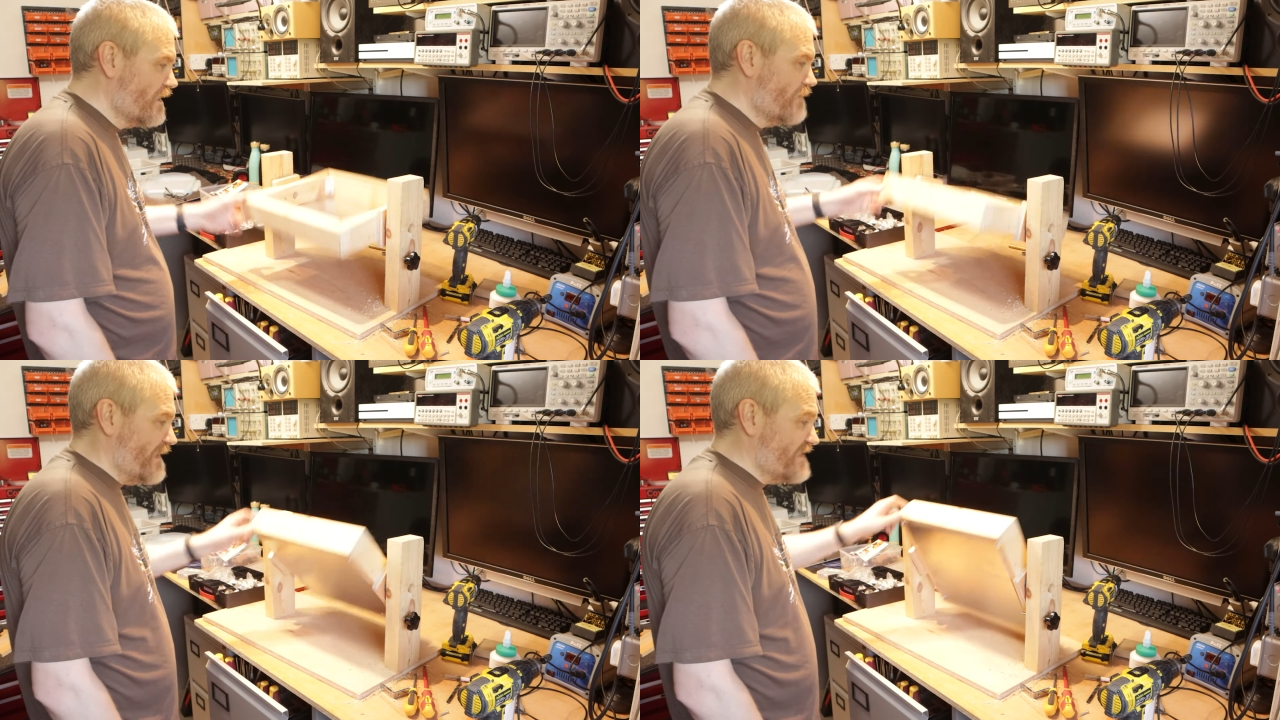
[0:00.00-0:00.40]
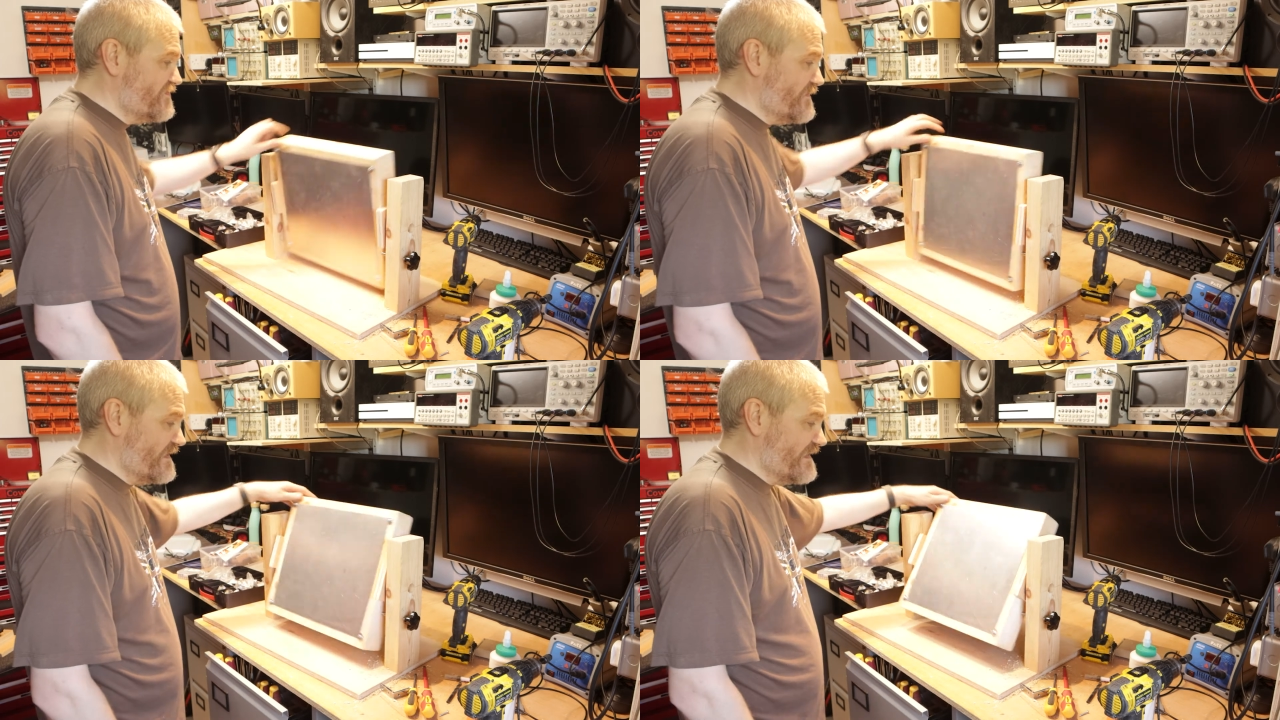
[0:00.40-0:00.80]
By
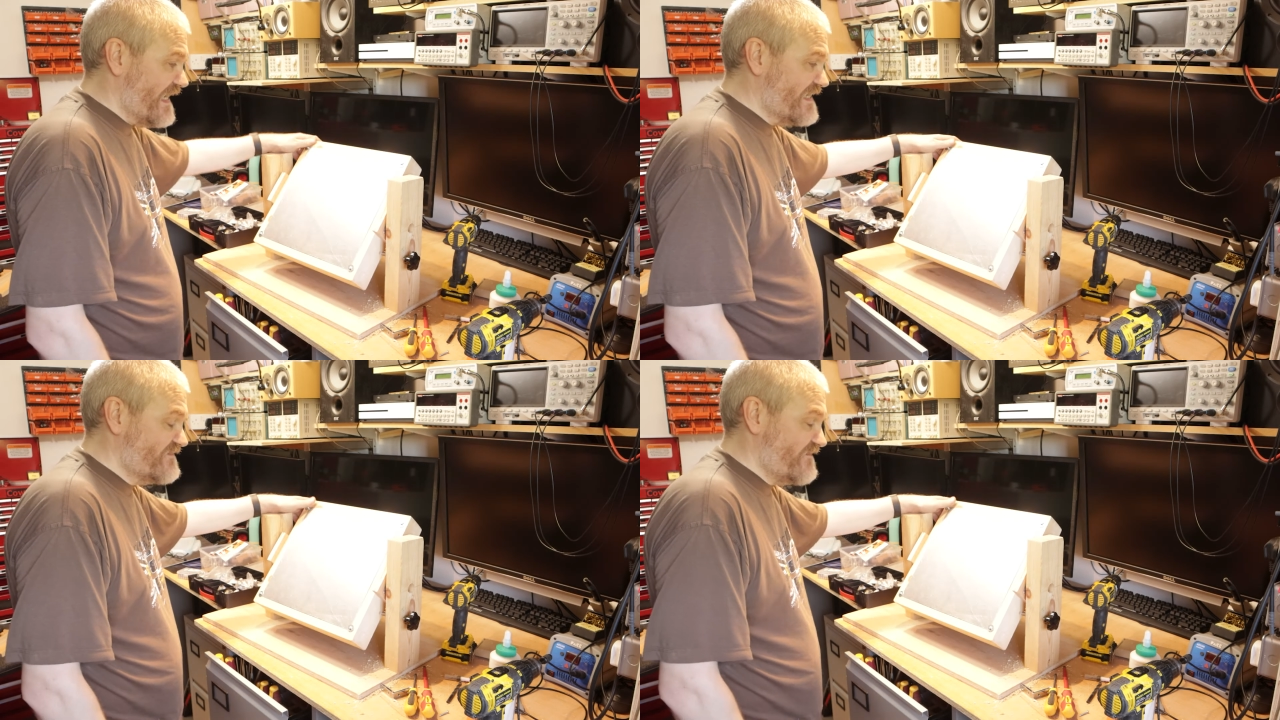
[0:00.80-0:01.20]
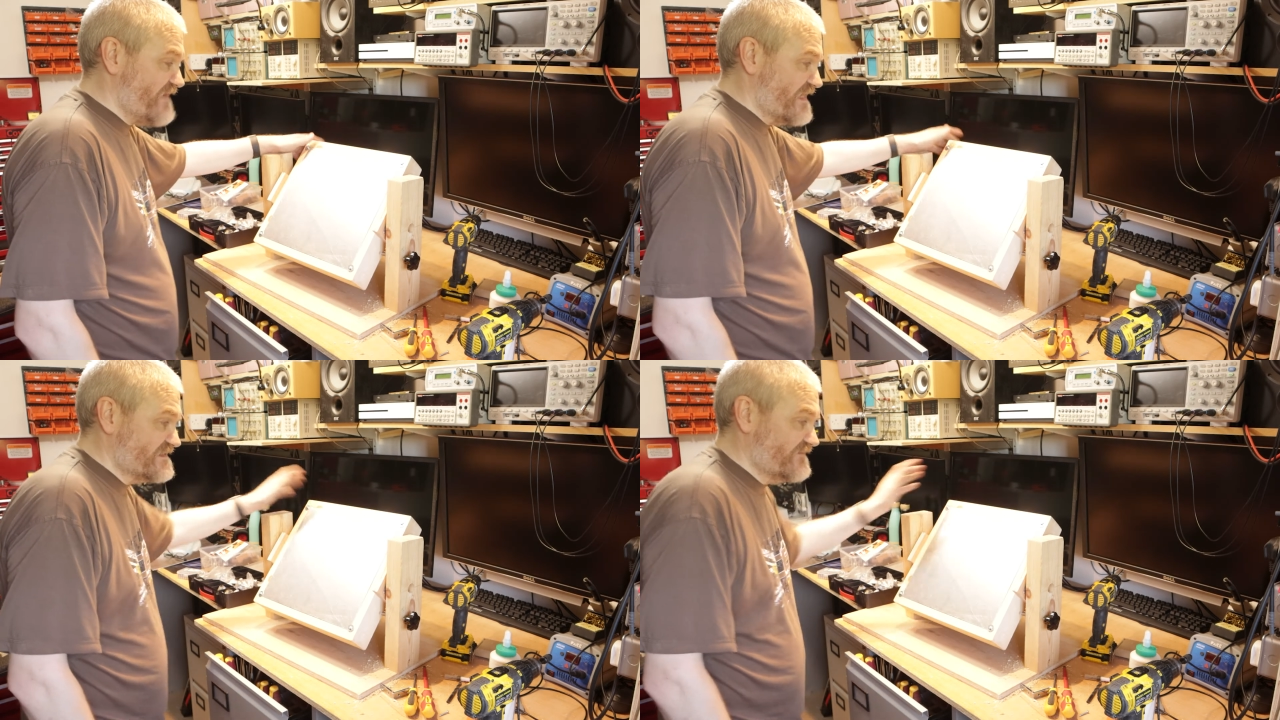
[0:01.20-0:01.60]
doing that, you've
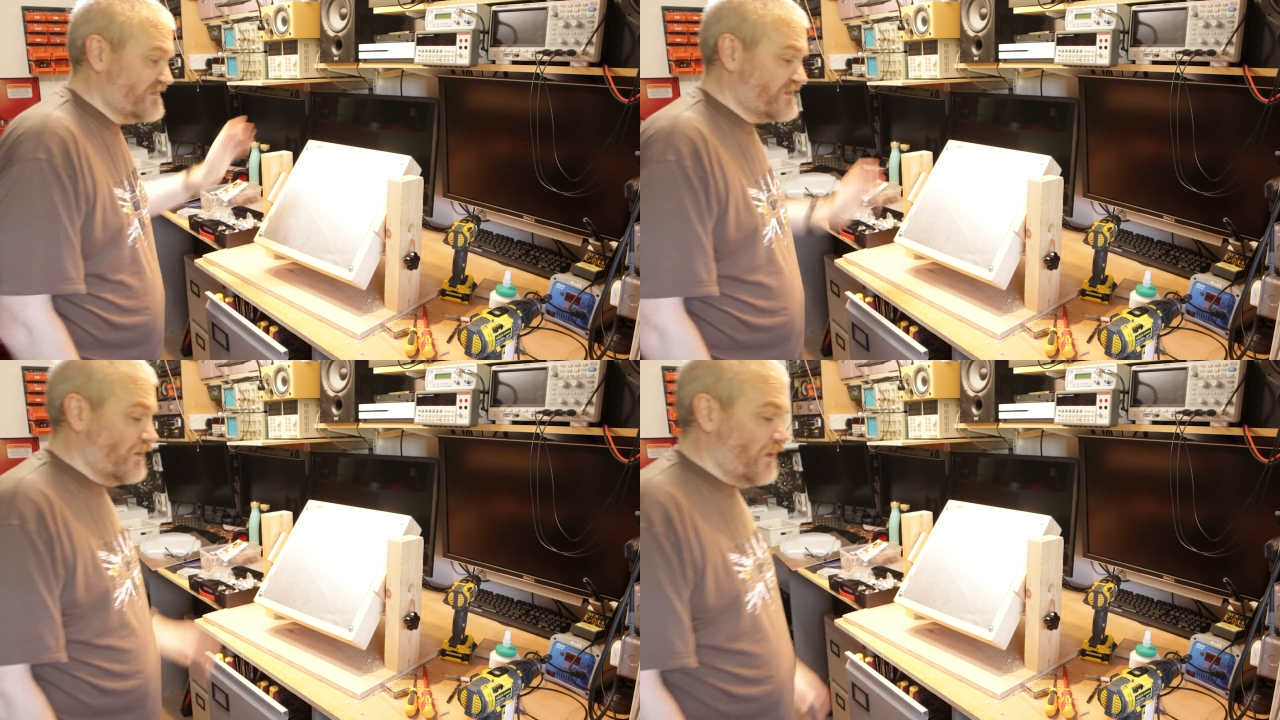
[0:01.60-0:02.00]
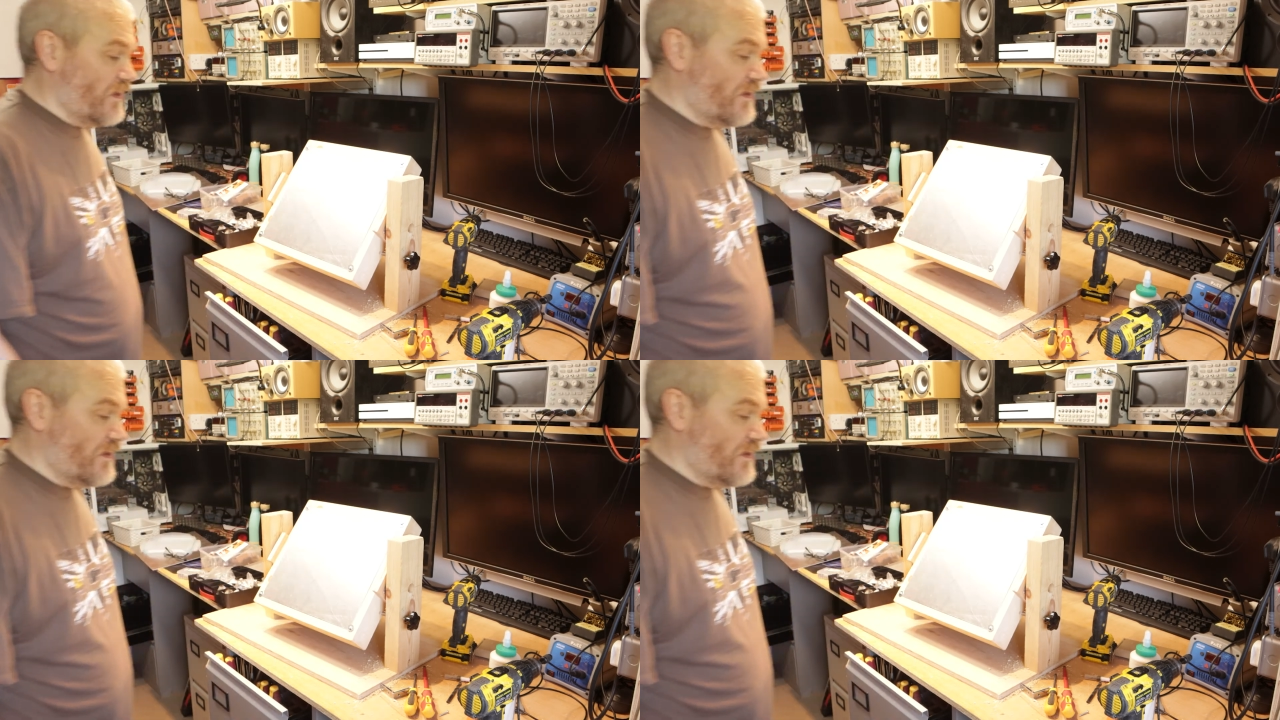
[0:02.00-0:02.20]
effectively got